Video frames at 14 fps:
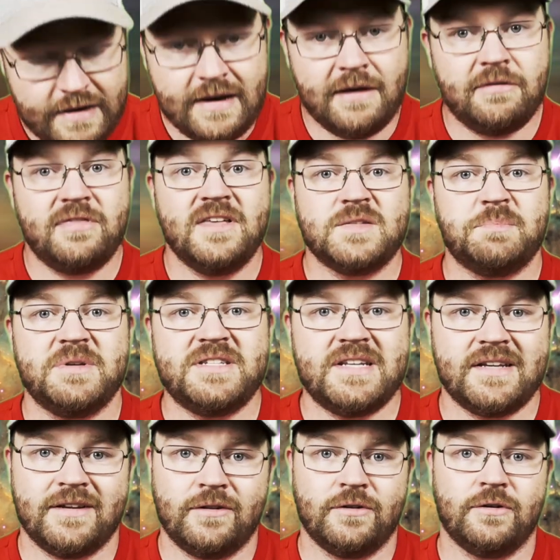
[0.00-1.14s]
Now, this
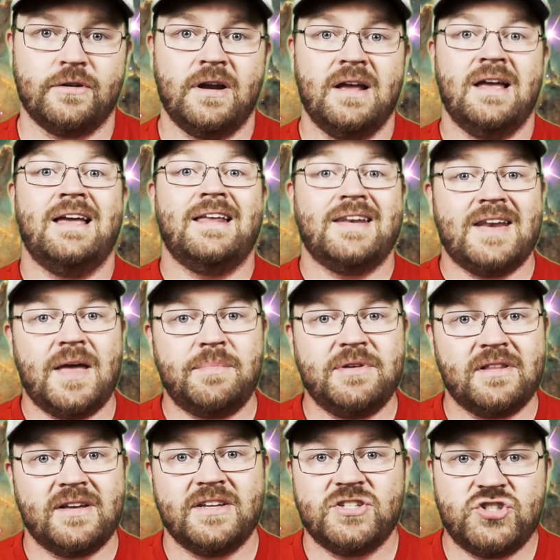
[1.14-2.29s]
particular
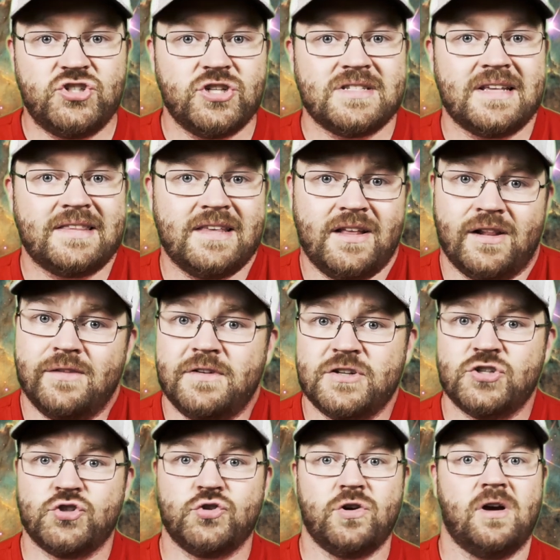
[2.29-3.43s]
nebula is just like the
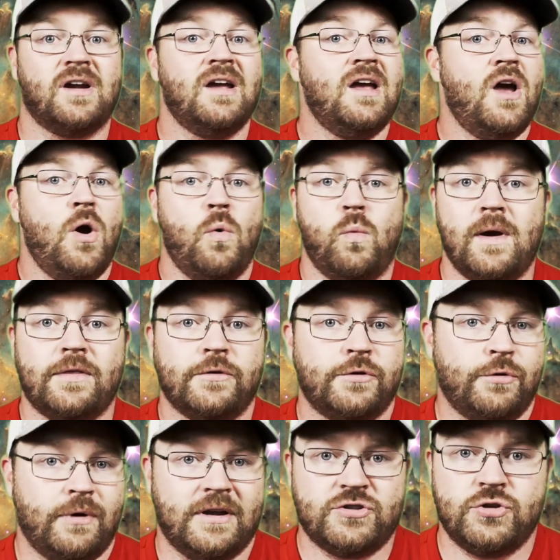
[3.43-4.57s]
elephant's trunk. Whether
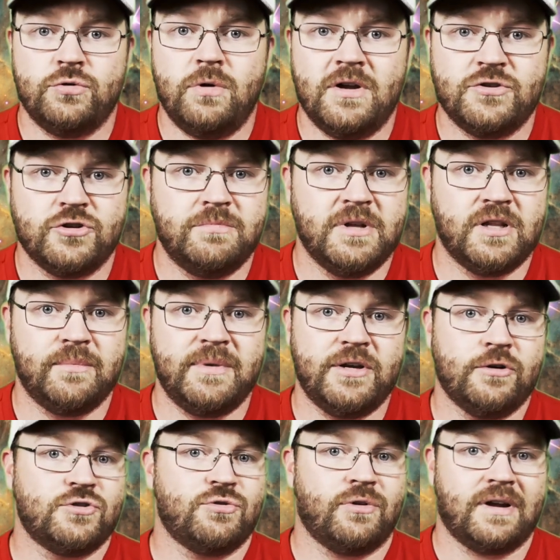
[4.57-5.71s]
you're at 200
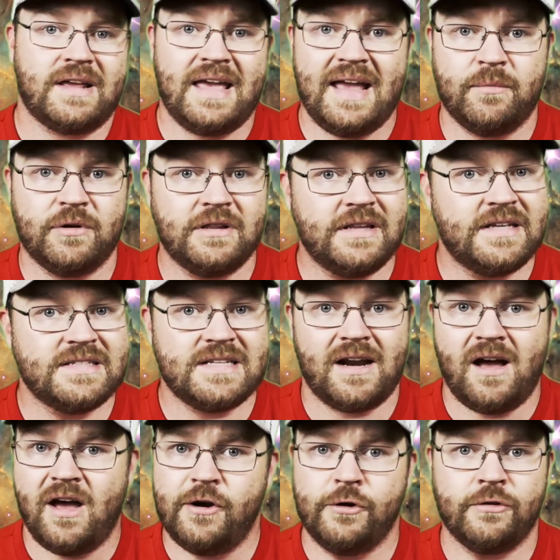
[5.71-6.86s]
millimeters or a camera lens at
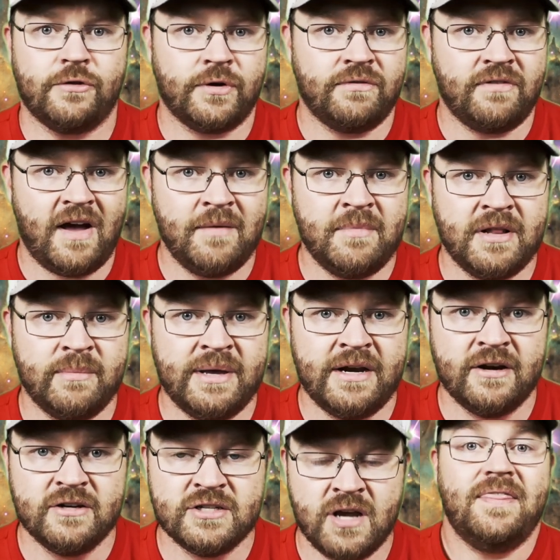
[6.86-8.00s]
135
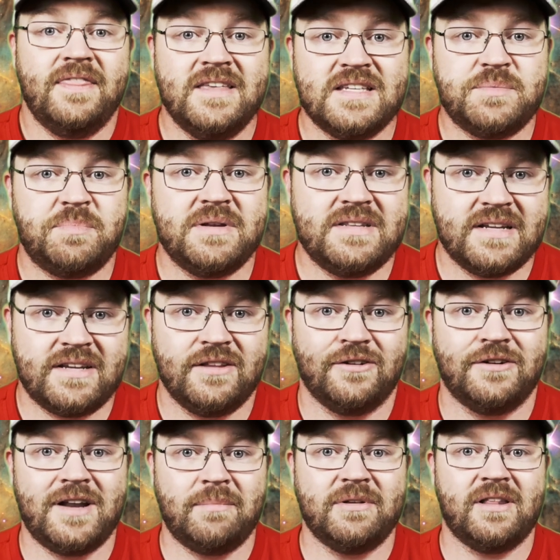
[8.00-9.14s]
millimeters, this particular
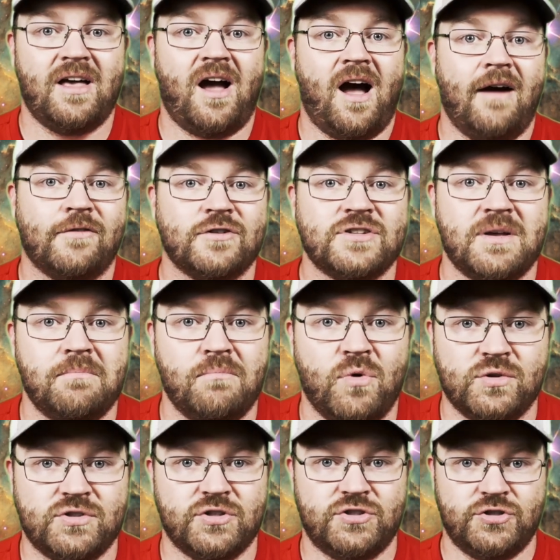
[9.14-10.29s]
nebula offers a
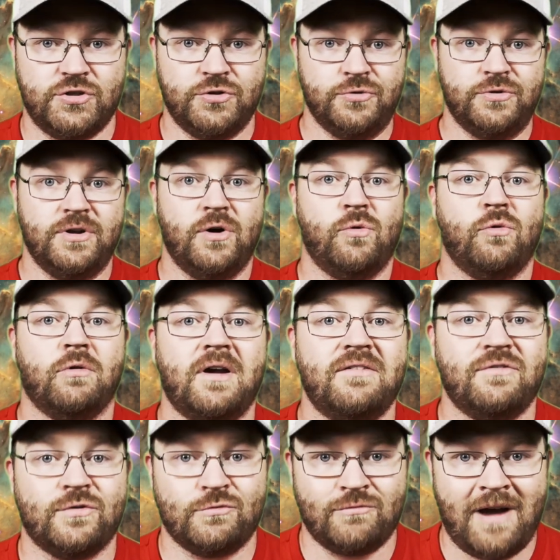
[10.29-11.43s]
multitude or a
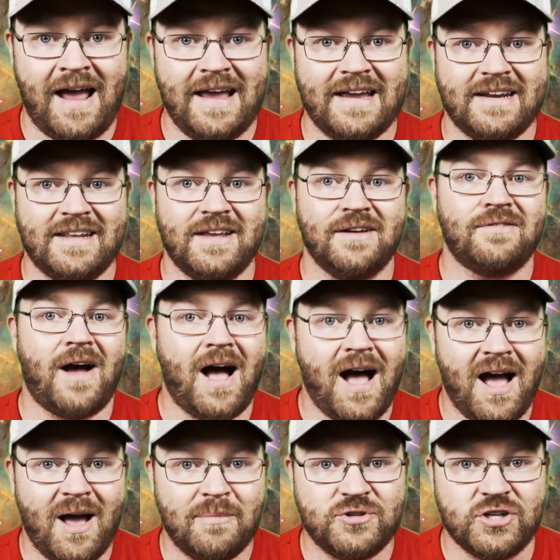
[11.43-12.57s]
variety of
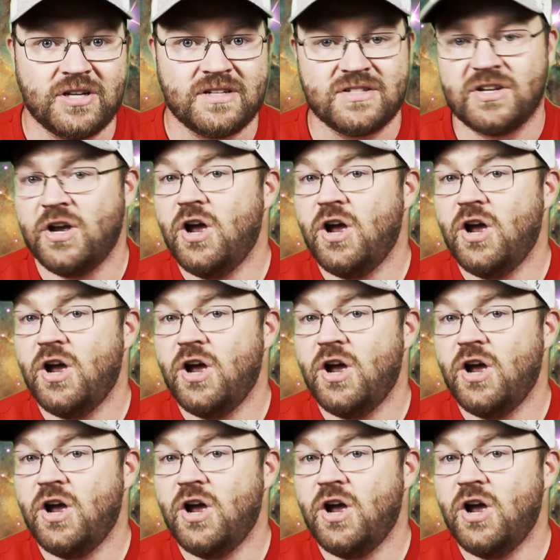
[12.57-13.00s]
options.